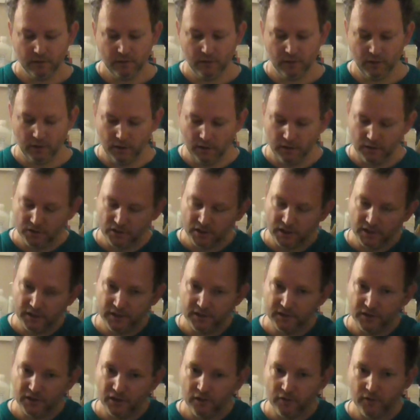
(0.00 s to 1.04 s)

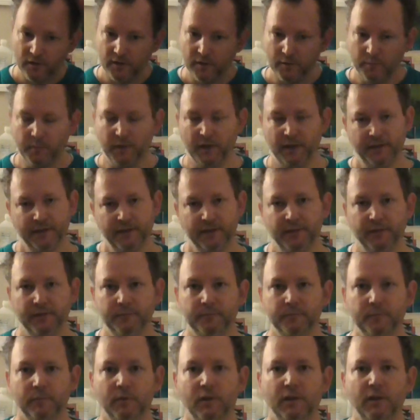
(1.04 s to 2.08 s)
Bandha,
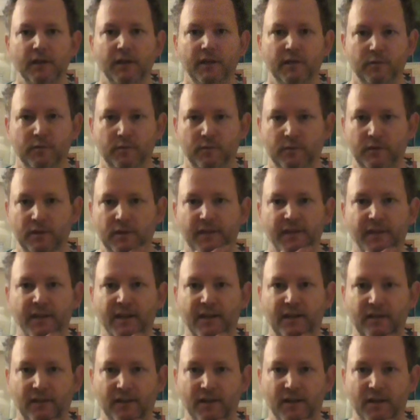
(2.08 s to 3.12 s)
is the
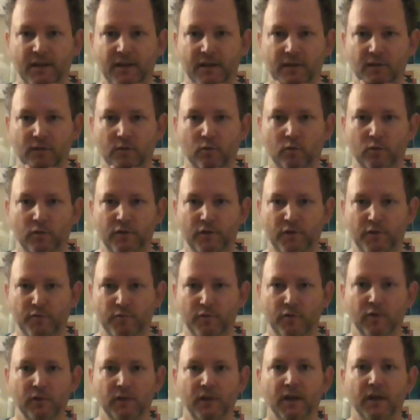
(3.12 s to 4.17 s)
neck lock or the
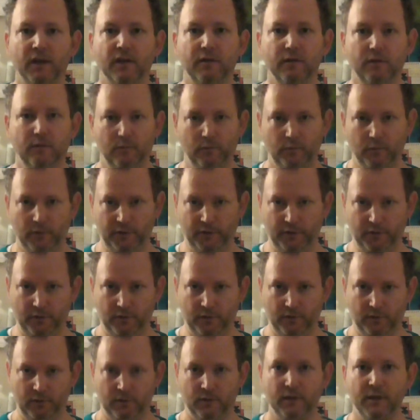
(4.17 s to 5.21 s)
throat lock, where
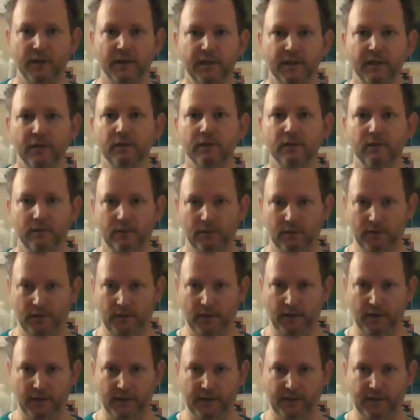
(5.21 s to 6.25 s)
you're kind of
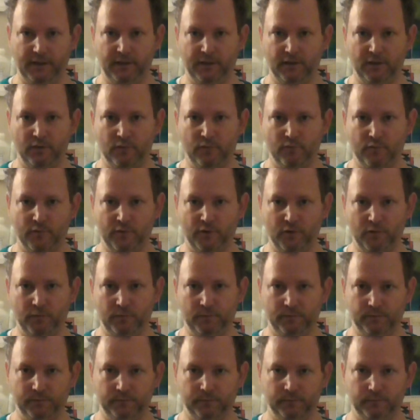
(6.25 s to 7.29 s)
tucking in the throat.